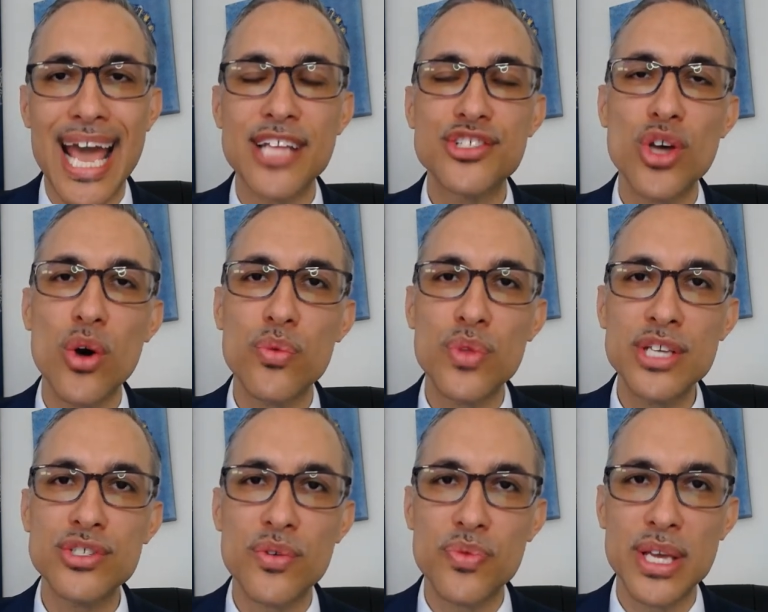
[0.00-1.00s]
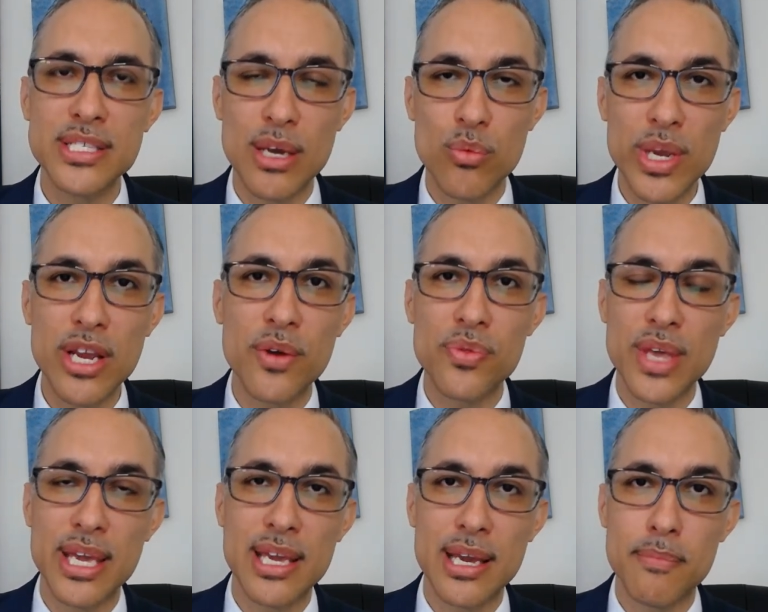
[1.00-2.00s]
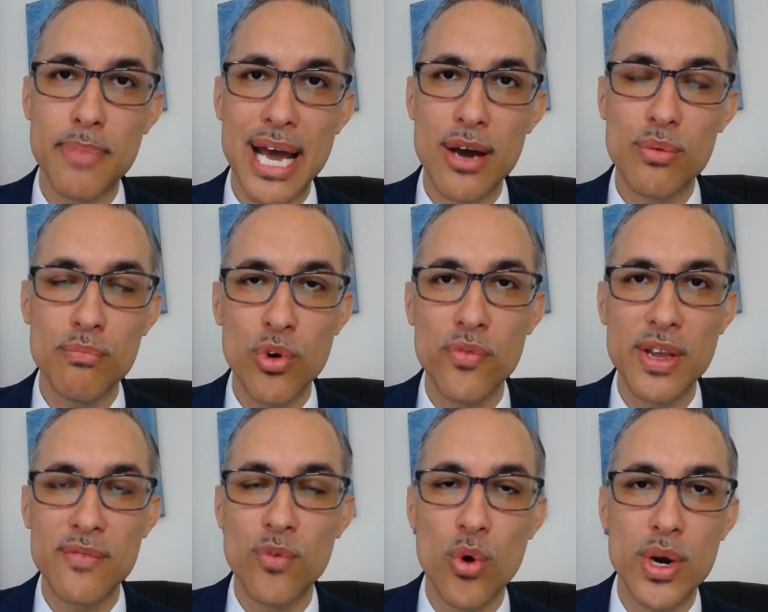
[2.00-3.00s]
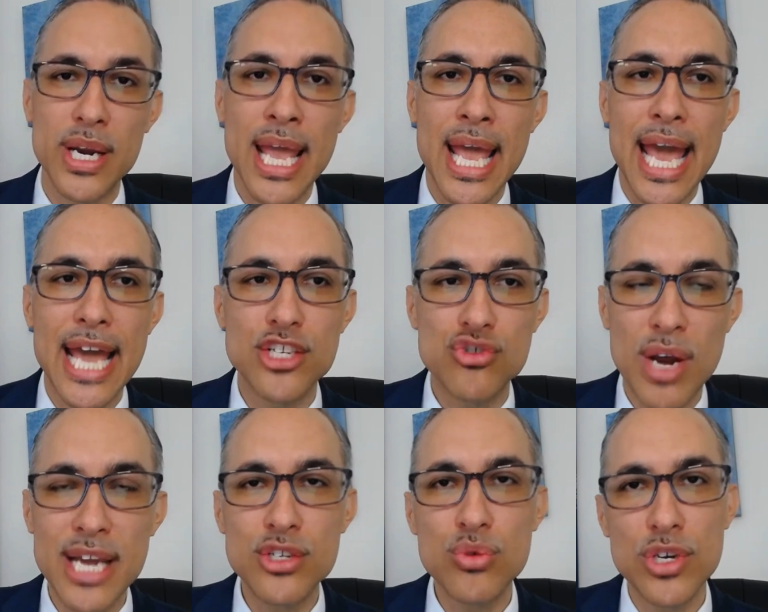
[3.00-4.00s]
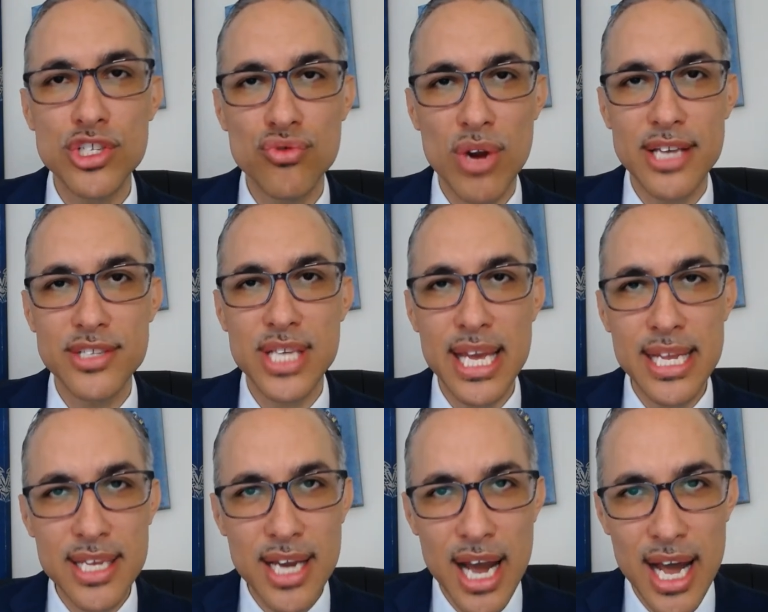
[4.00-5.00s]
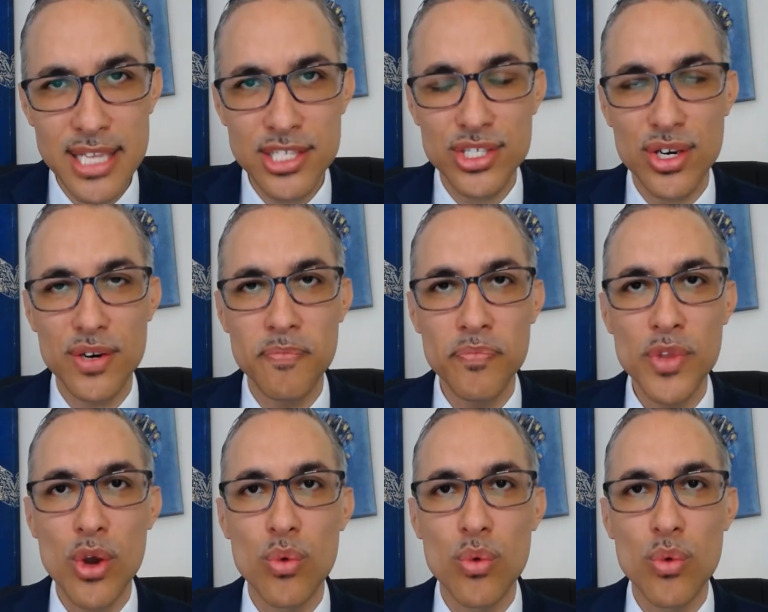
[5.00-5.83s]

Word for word: And so these are things that we are thinking about moving forward and trying to address in concert